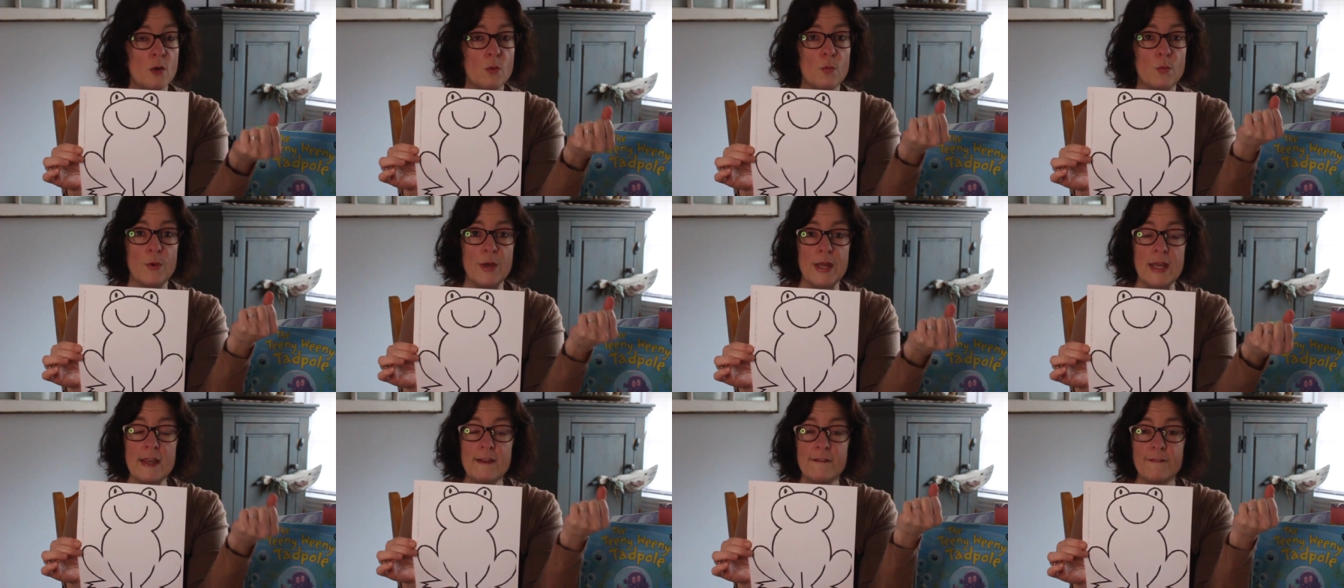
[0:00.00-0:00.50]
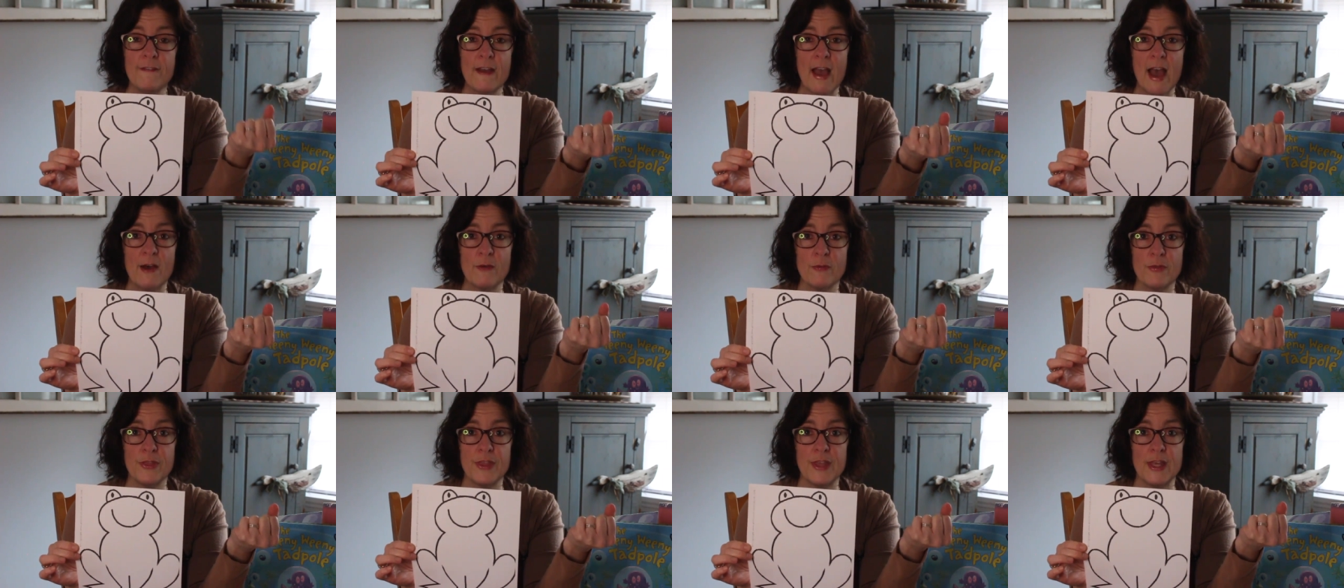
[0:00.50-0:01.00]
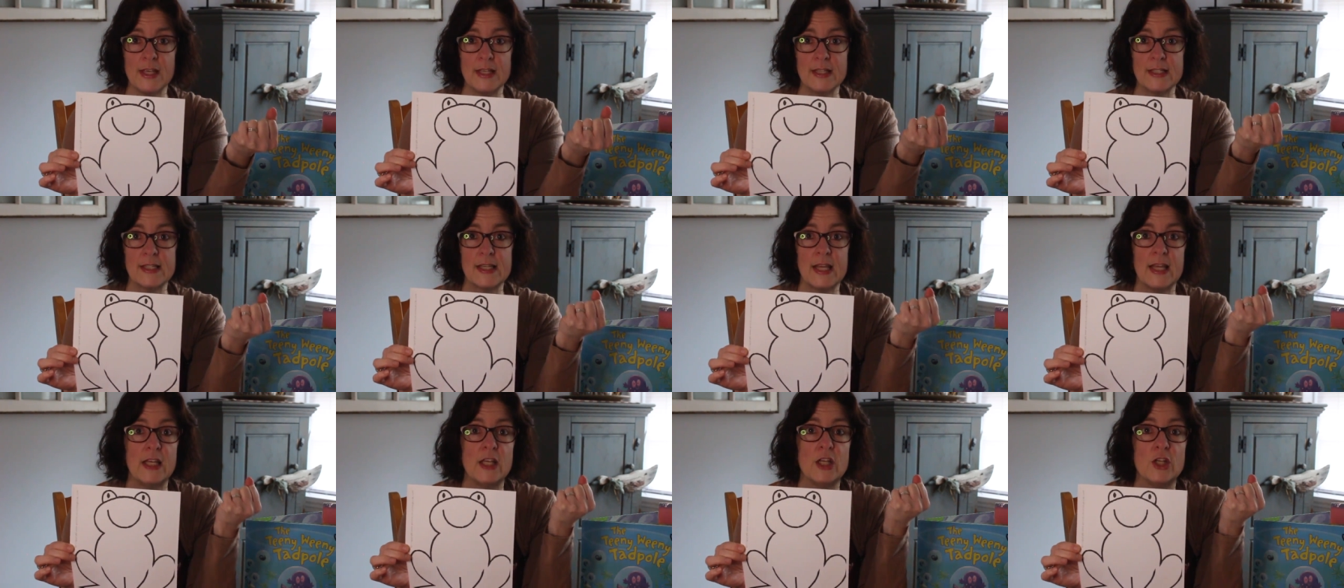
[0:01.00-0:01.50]
We found
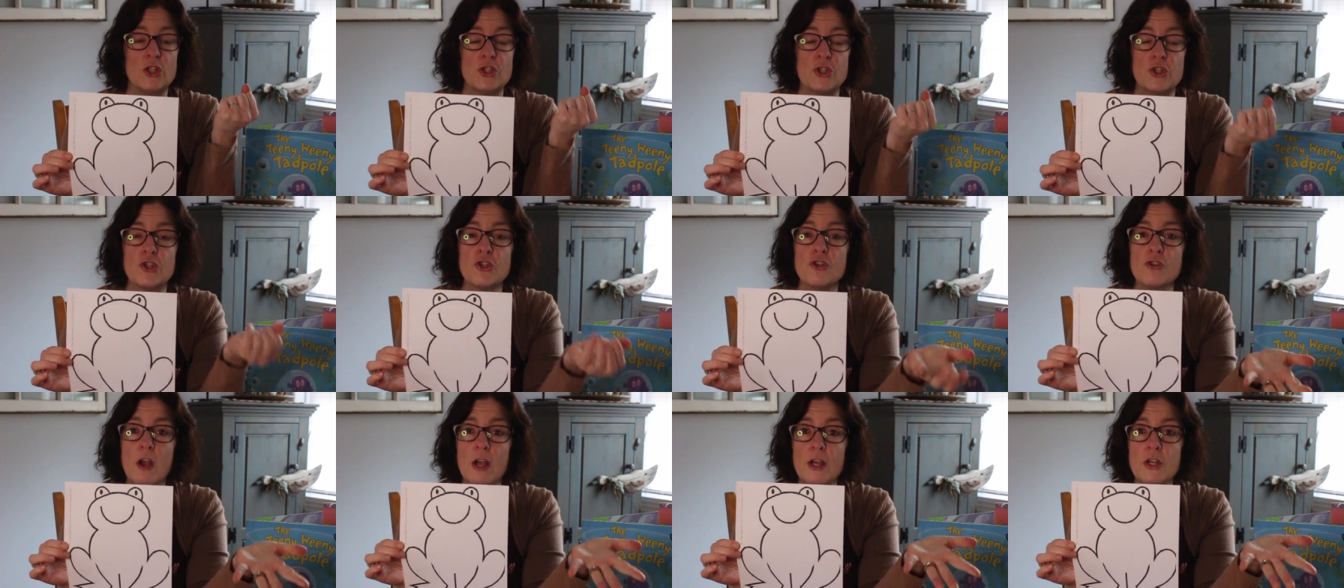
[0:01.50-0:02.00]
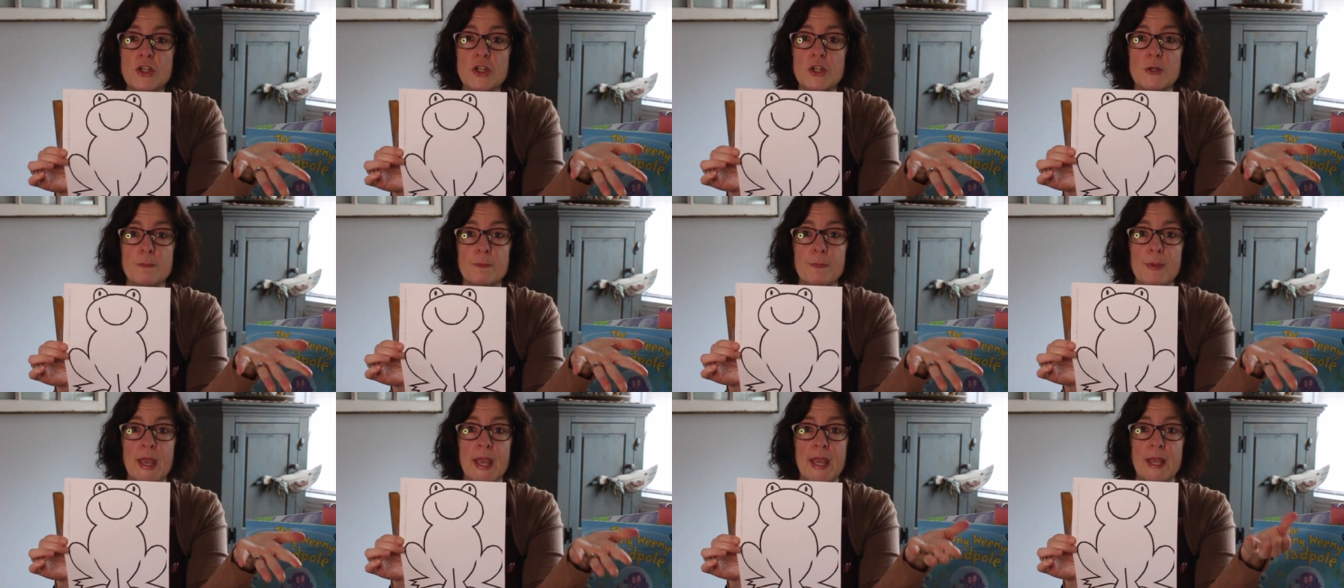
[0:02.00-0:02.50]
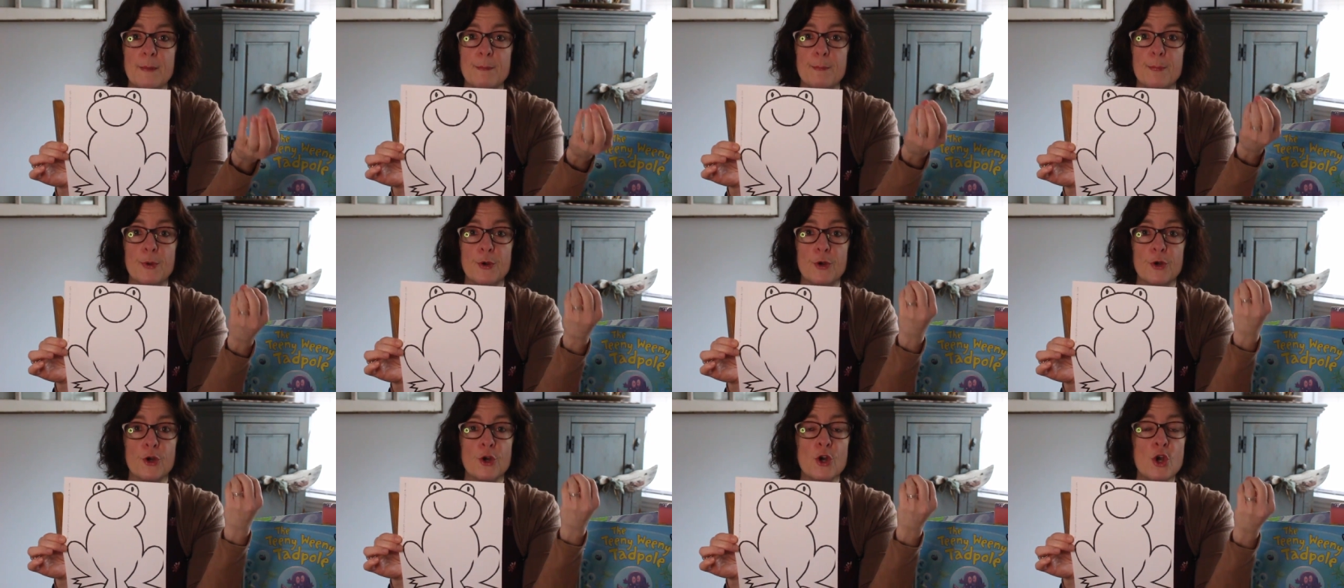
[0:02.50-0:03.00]
things like construction
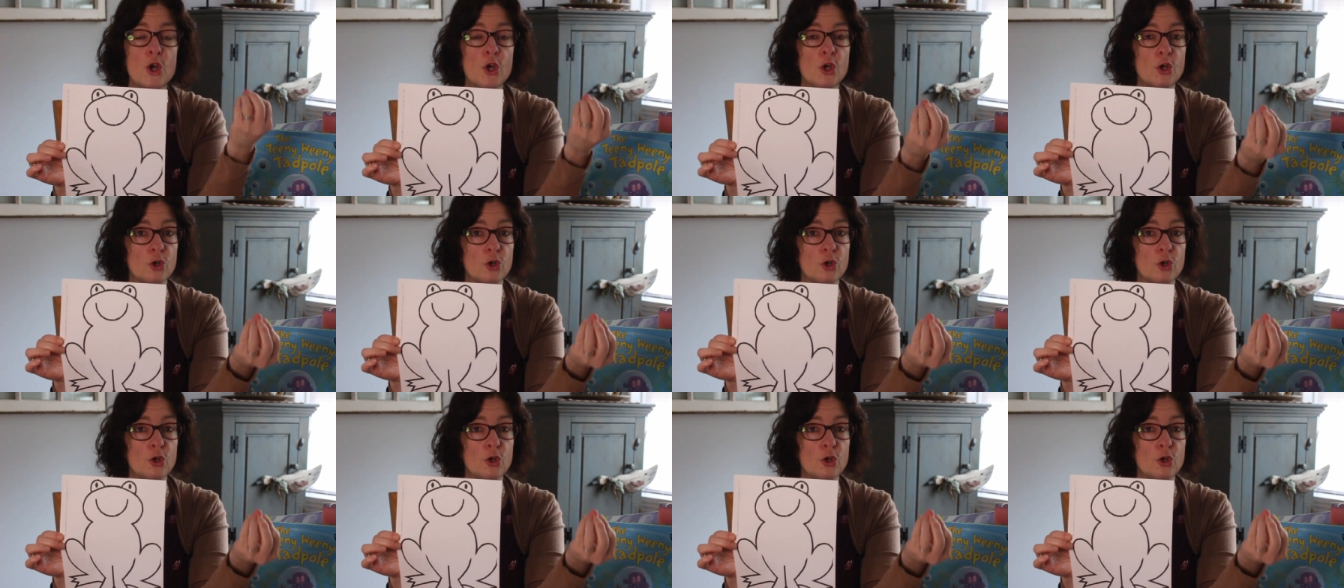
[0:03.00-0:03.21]
paper,